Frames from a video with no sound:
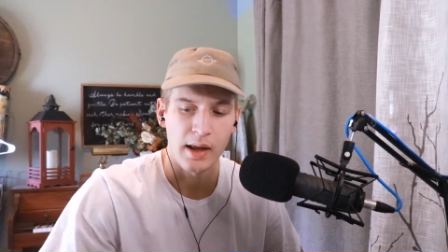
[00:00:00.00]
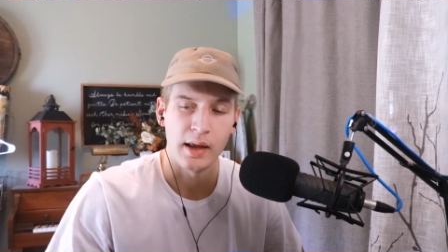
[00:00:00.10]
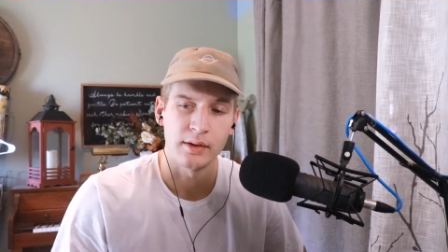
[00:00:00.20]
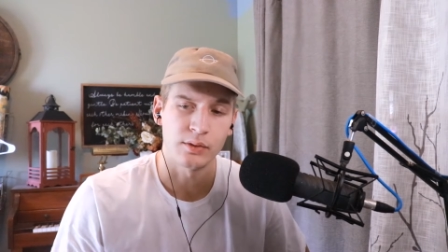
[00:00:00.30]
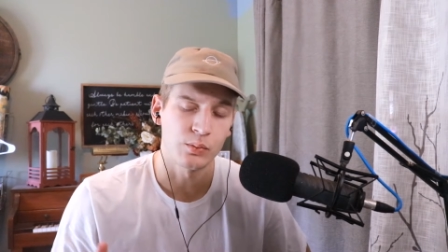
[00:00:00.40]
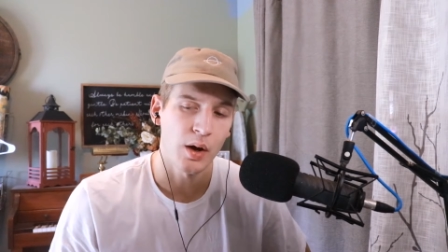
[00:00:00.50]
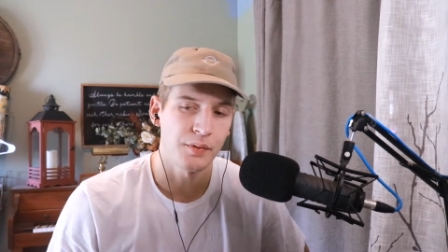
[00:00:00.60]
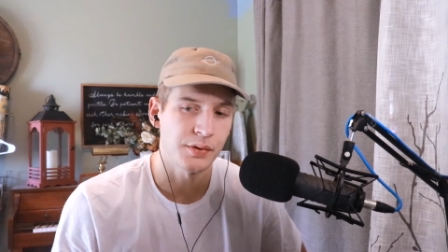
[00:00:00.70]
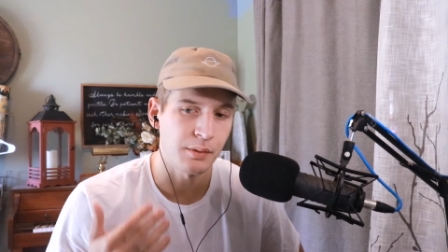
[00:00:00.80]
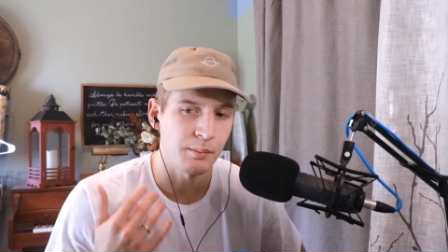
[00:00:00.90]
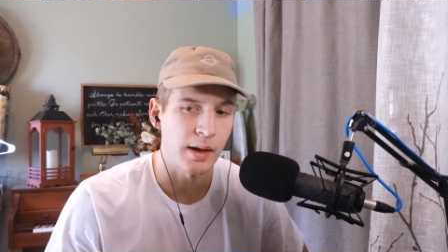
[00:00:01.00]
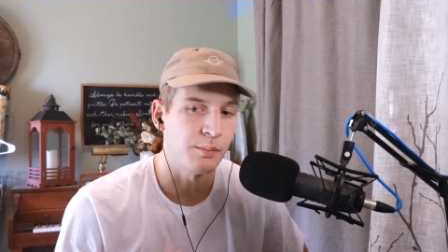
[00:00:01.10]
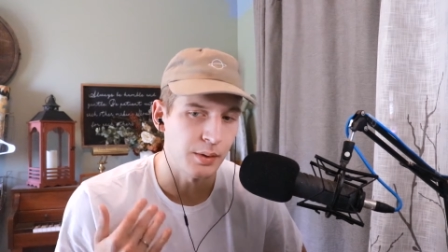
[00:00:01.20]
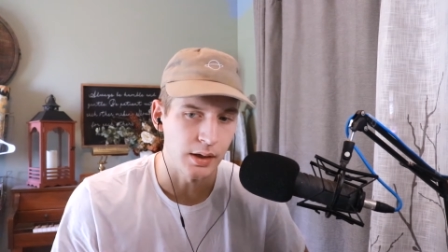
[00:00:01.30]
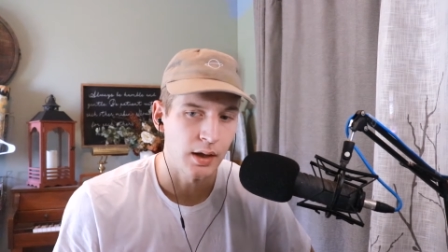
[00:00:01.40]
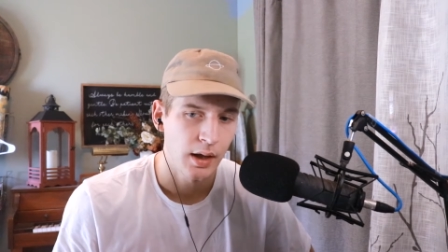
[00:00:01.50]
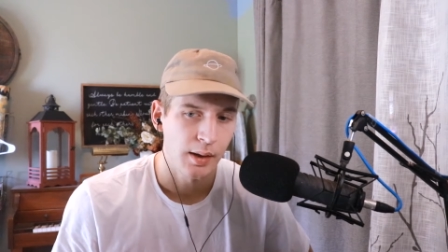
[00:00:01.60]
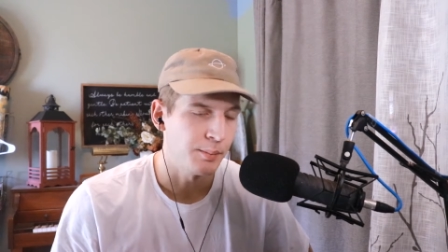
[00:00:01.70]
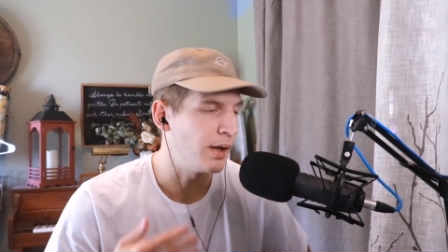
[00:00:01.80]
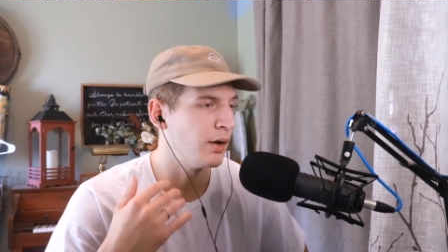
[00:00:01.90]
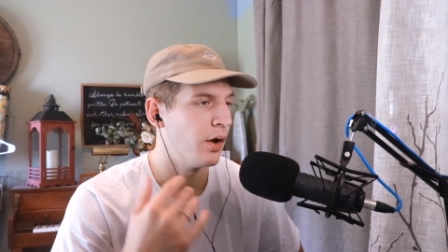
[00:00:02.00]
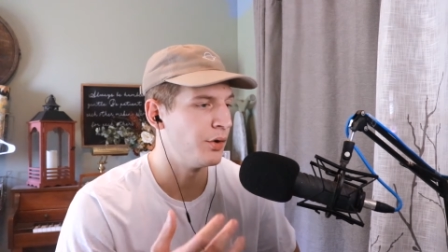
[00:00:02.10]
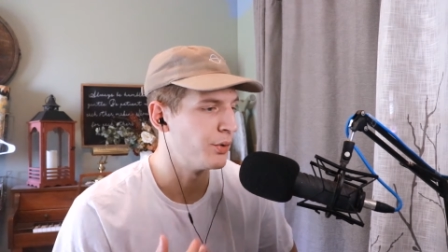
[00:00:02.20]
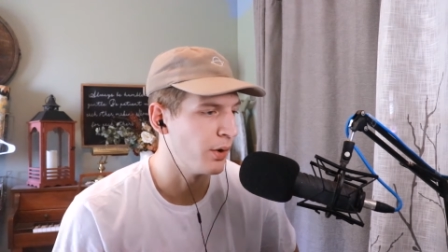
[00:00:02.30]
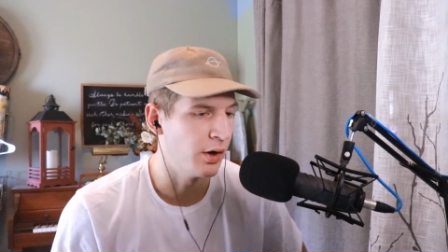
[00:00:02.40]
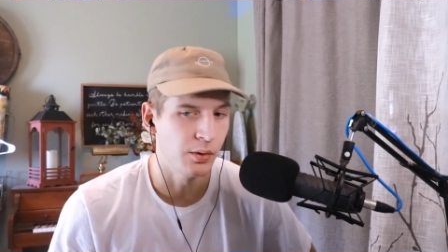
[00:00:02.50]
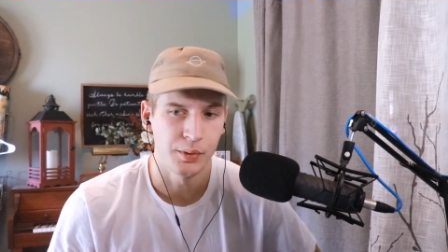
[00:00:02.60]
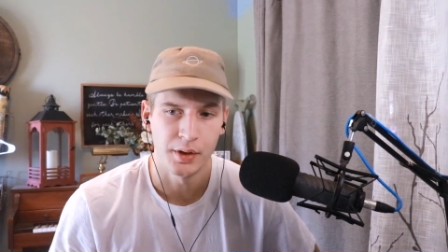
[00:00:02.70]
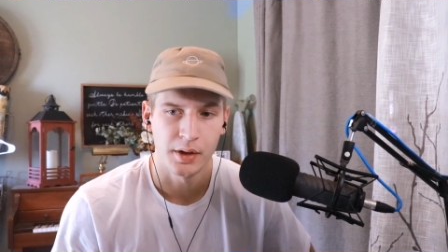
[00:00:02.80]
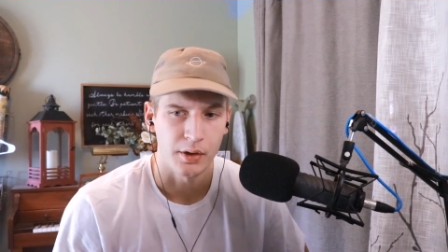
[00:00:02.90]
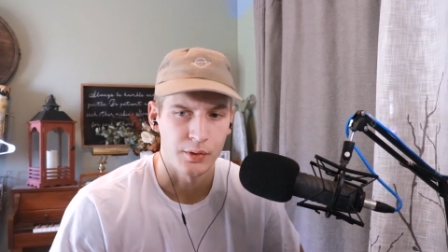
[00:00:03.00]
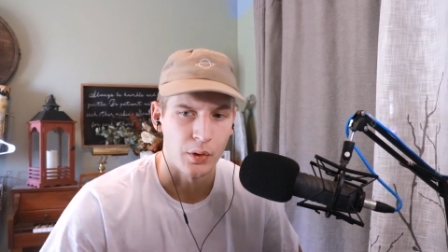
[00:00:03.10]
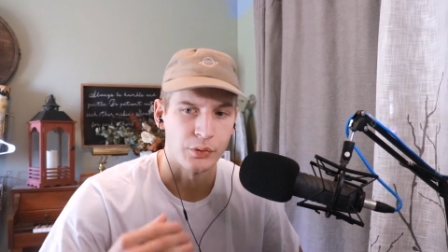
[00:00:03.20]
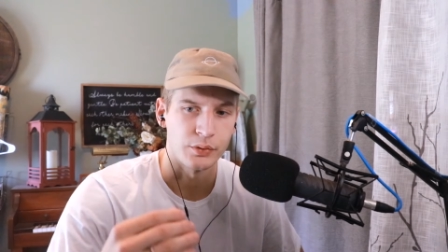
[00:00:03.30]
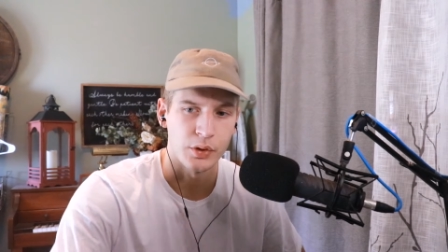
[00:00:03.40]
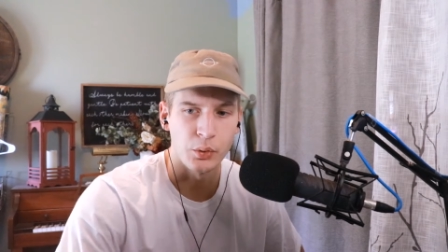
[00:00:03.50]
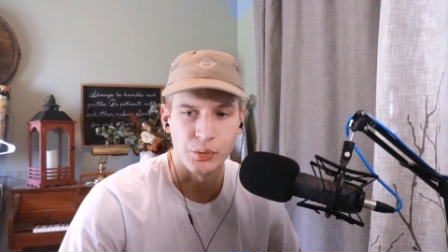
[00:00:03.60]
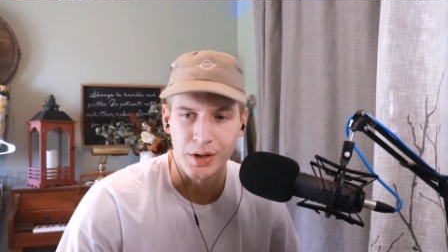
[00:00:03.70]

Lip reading: As rough as it might be, being on your own or those lonely